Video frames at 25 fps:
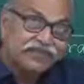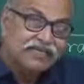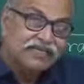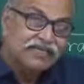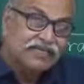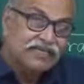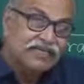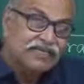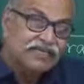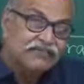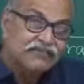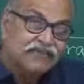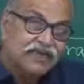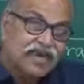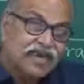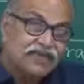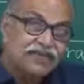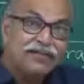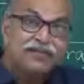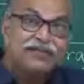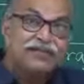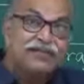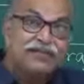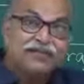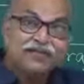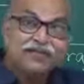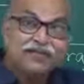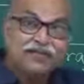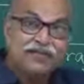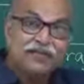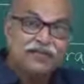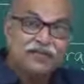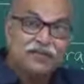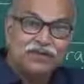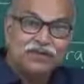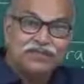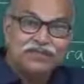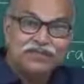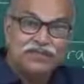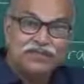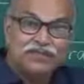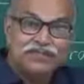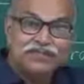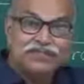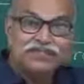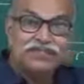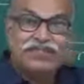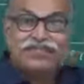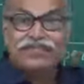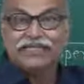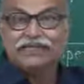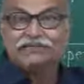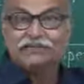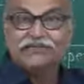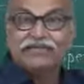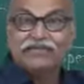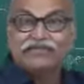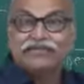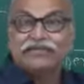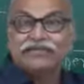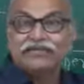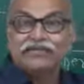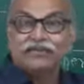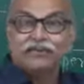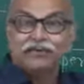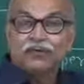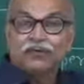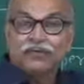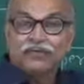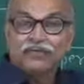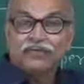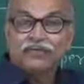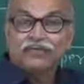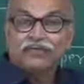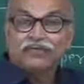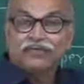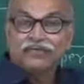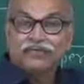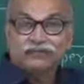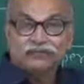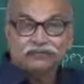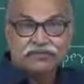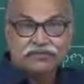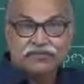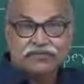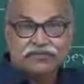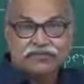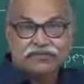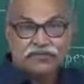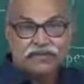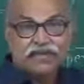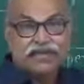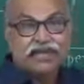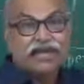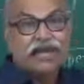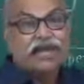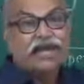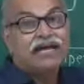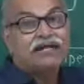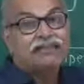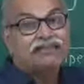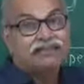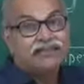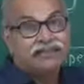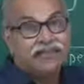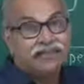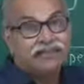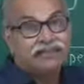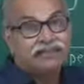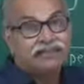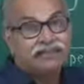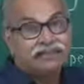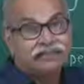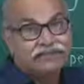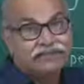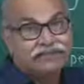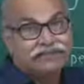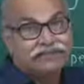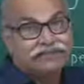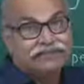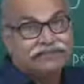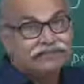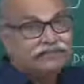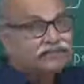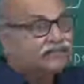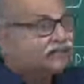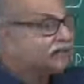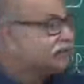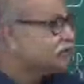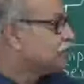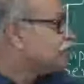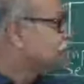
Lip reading: Each value of this voltage is telling me what is the temperature at that instant.